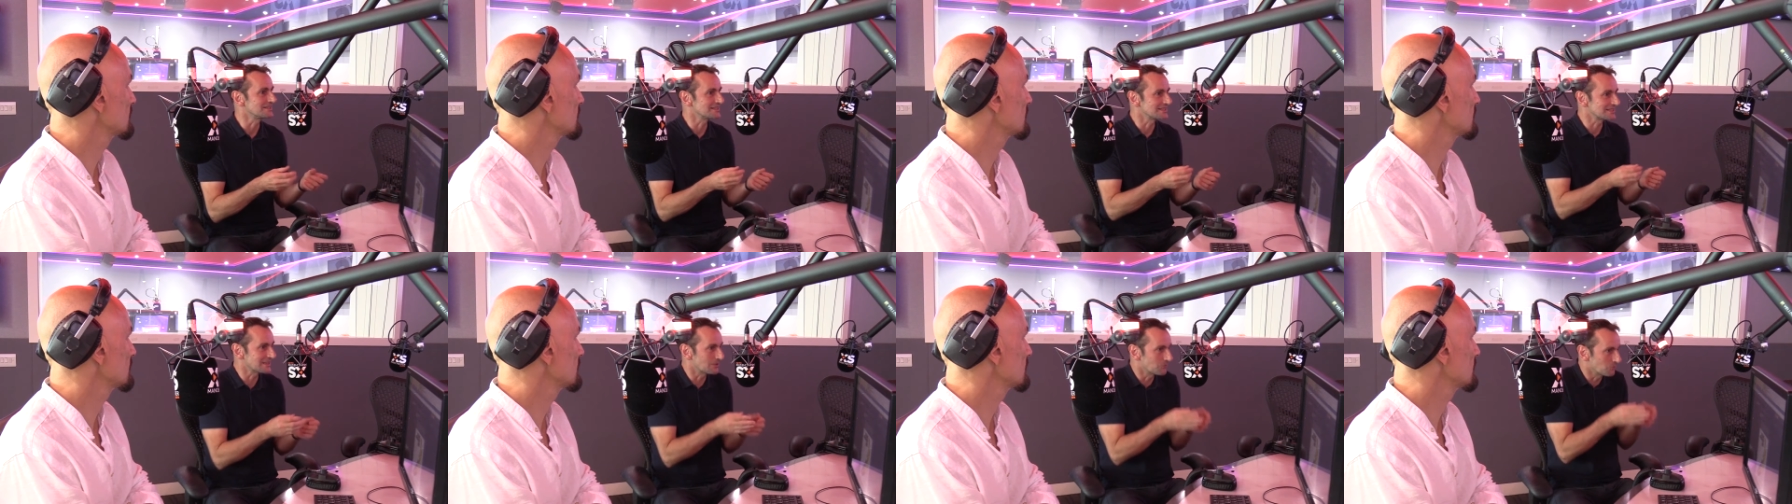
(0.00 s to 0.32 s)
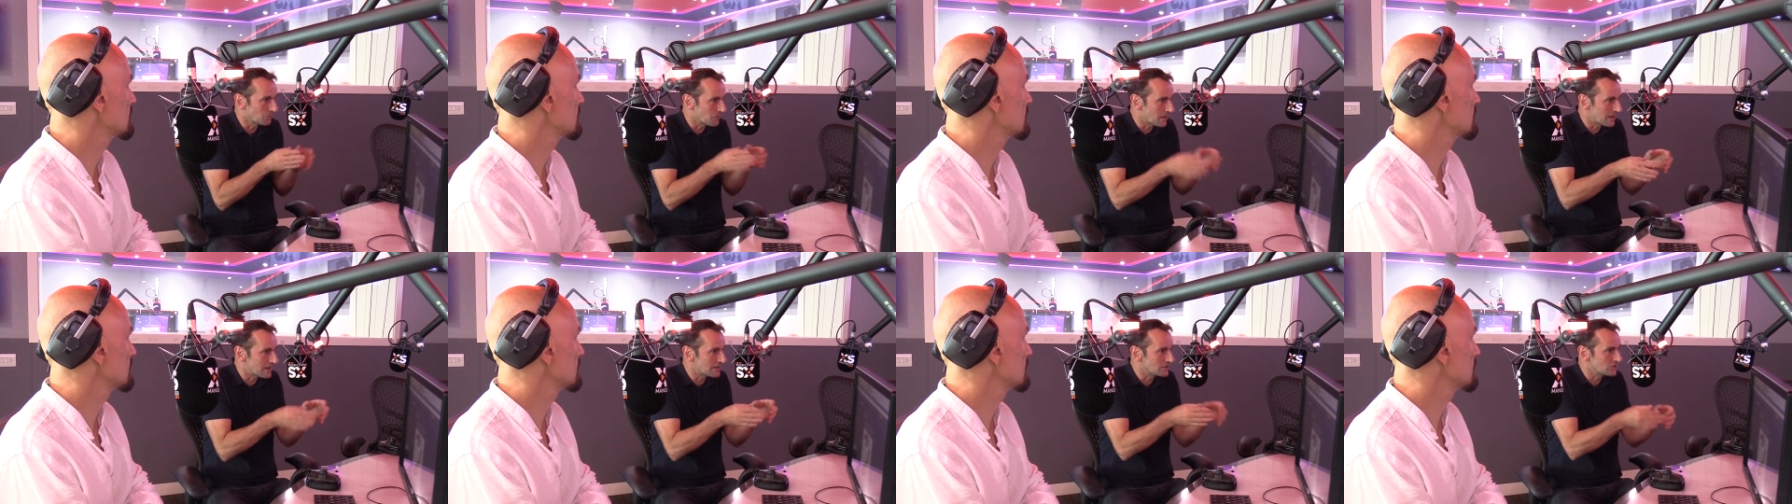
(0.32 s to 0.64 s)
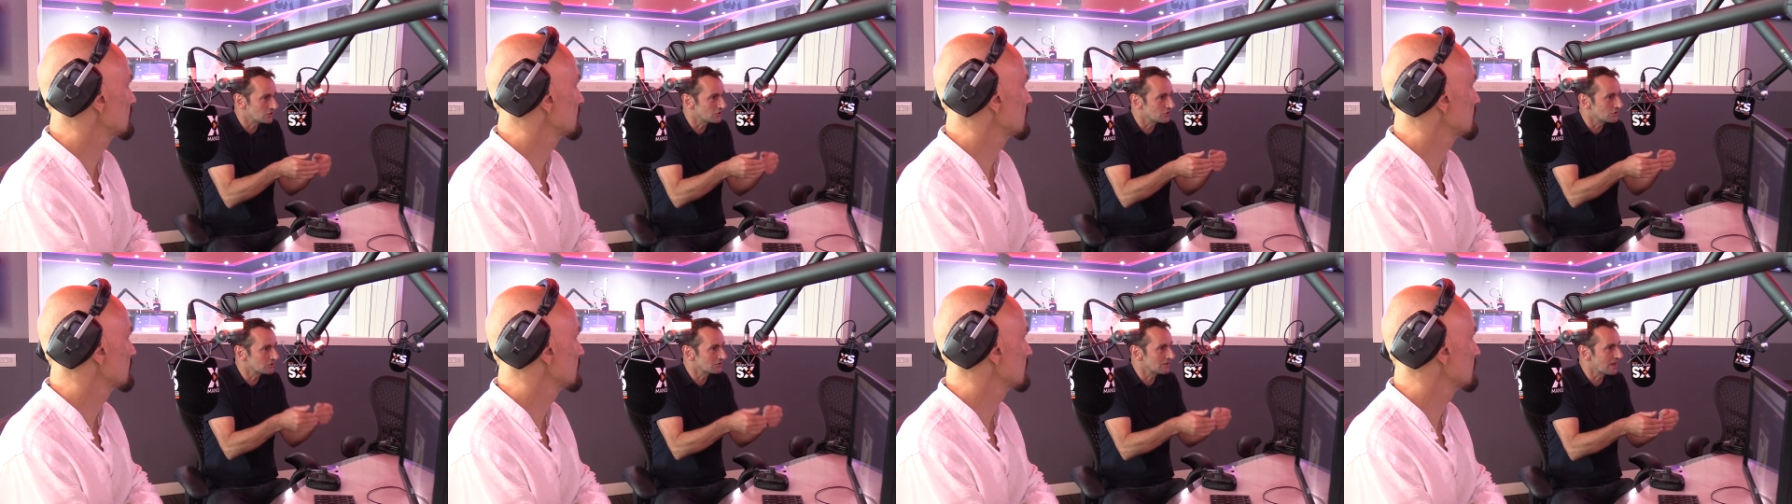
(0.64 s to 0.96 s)
It's like where
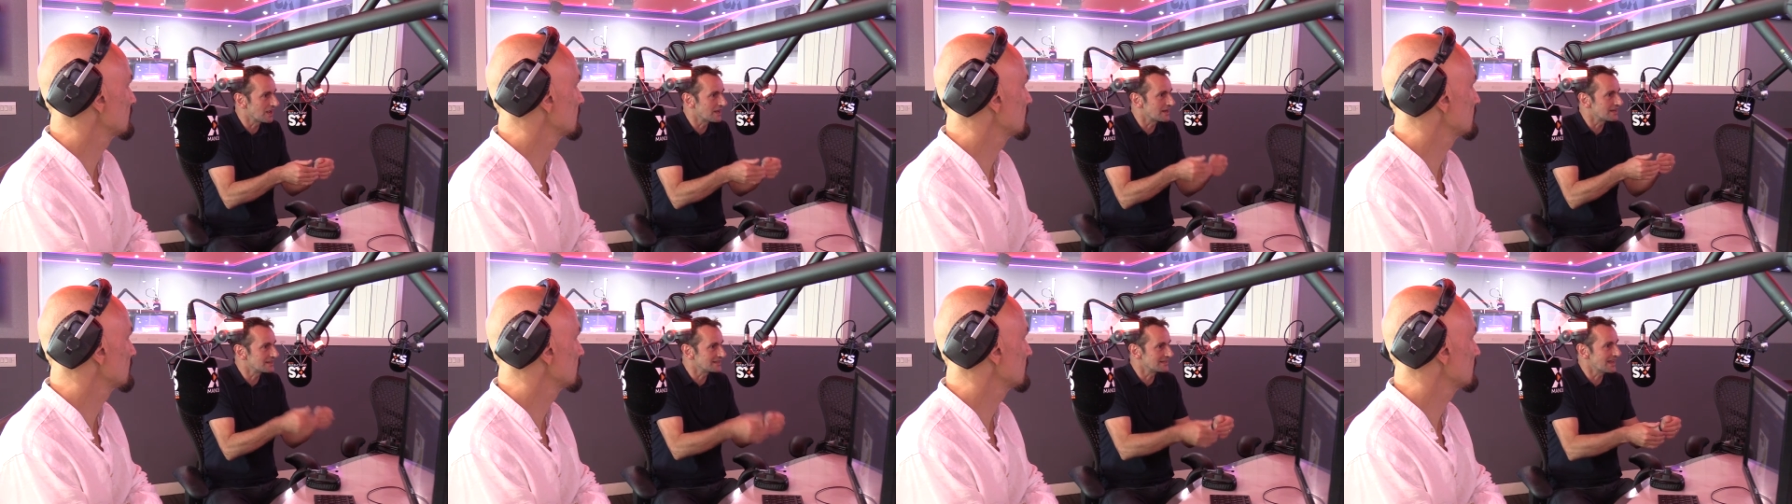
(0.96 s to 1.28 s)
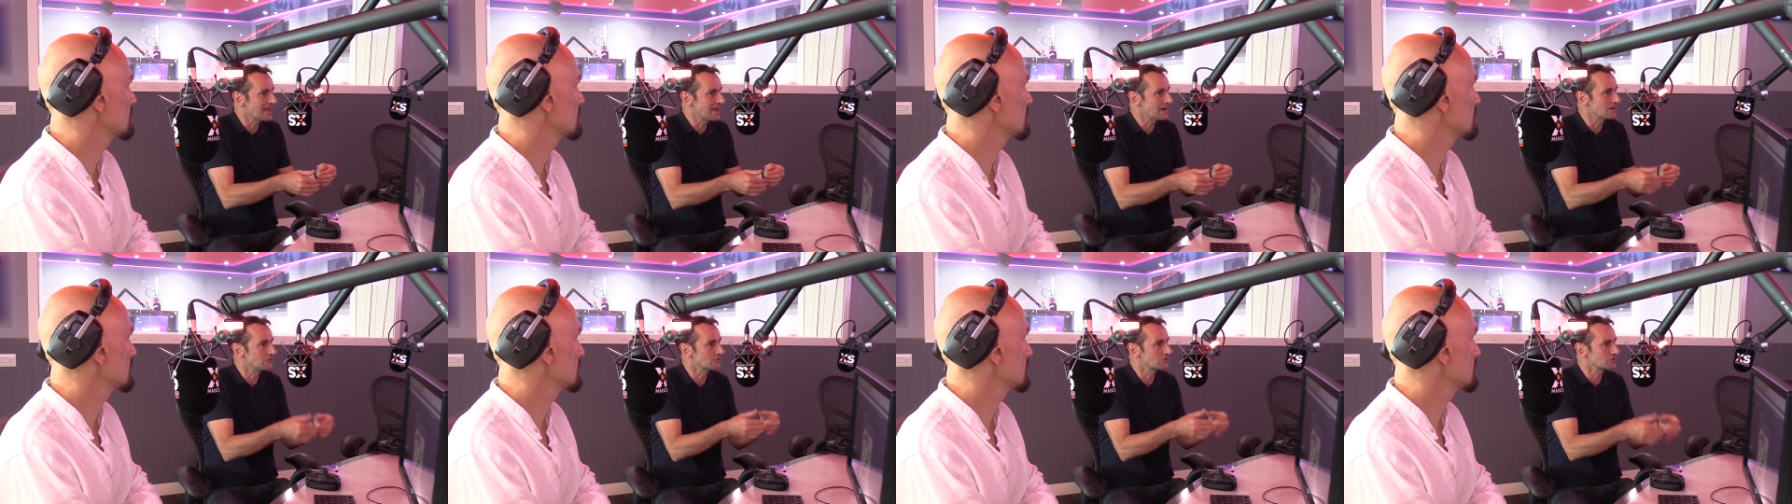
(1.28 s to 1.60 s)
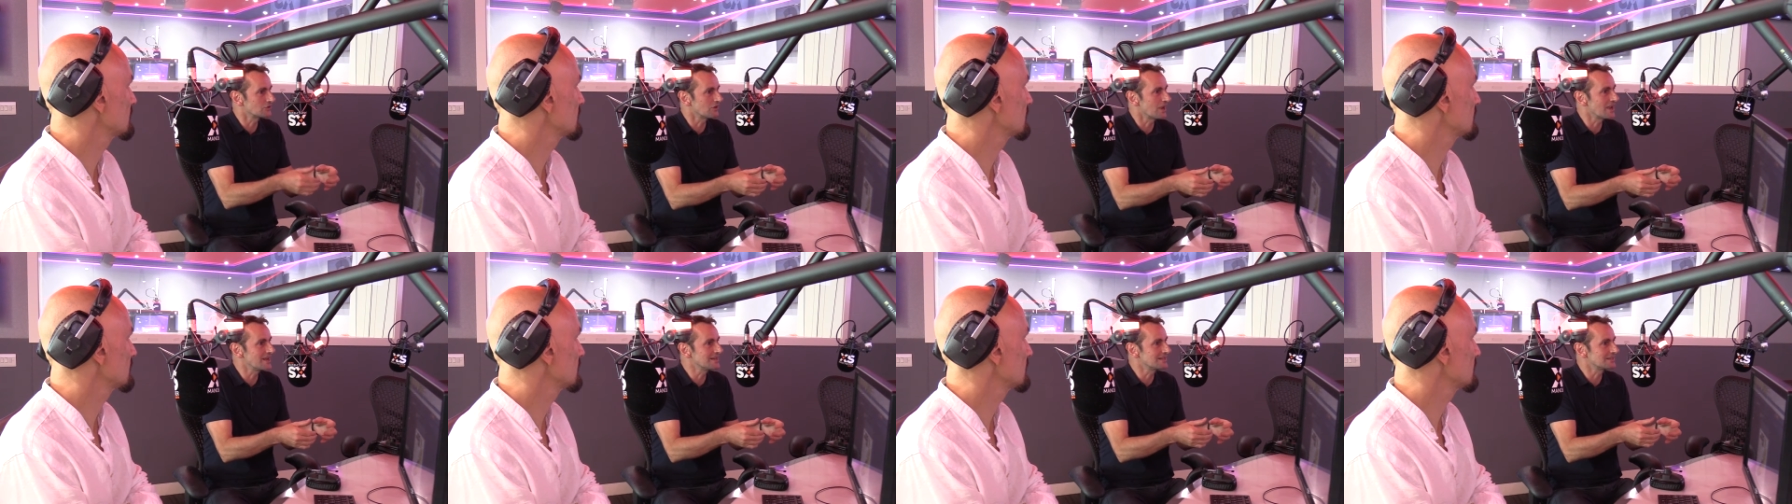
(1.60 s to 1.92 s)
you're at now
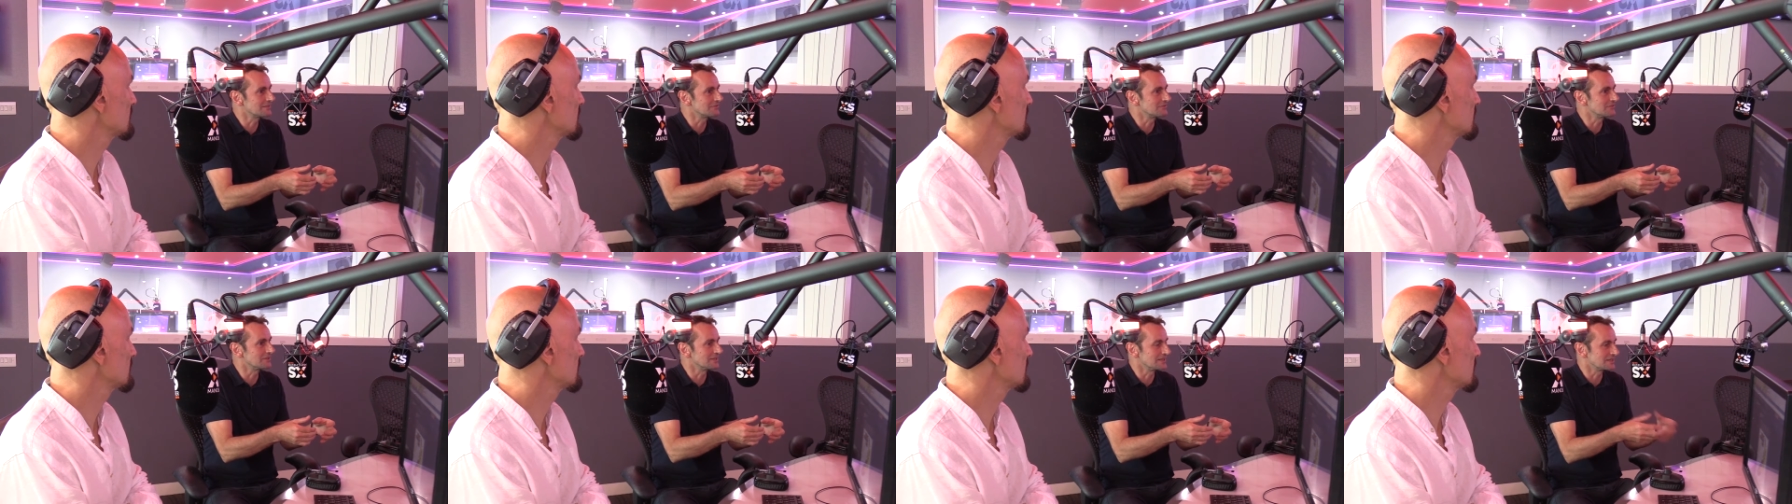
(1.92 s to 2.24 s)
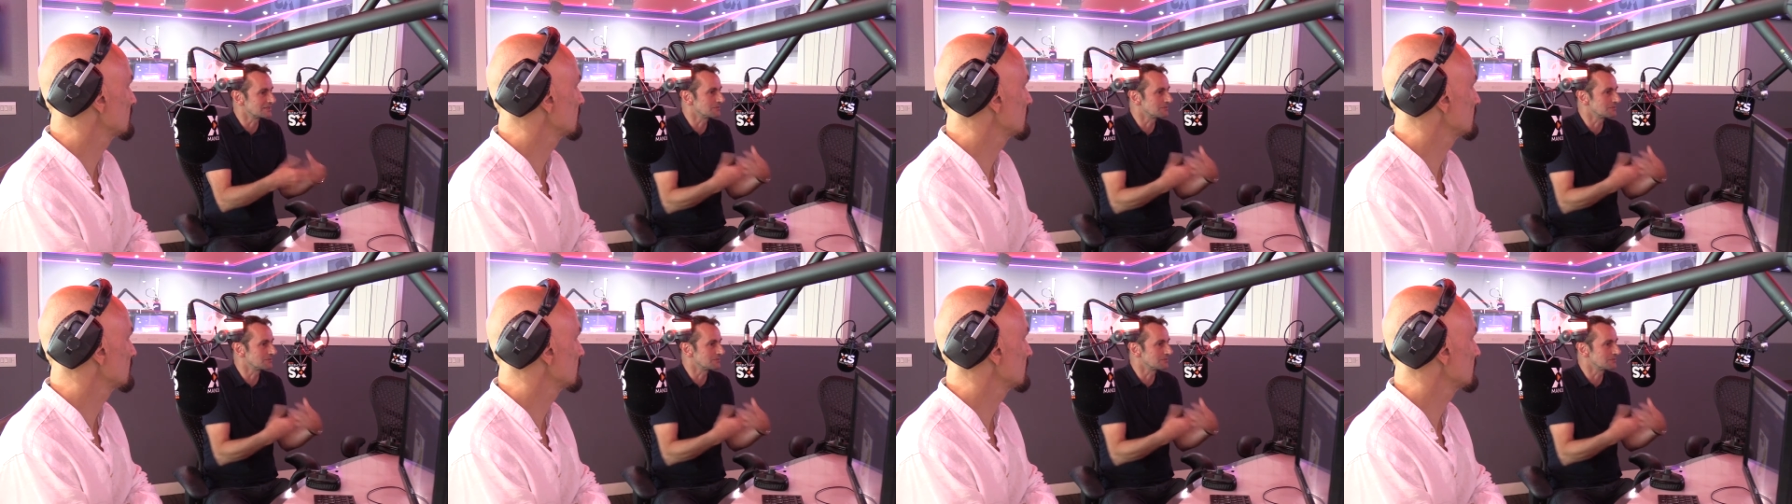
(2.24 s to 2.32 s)
creatively mm.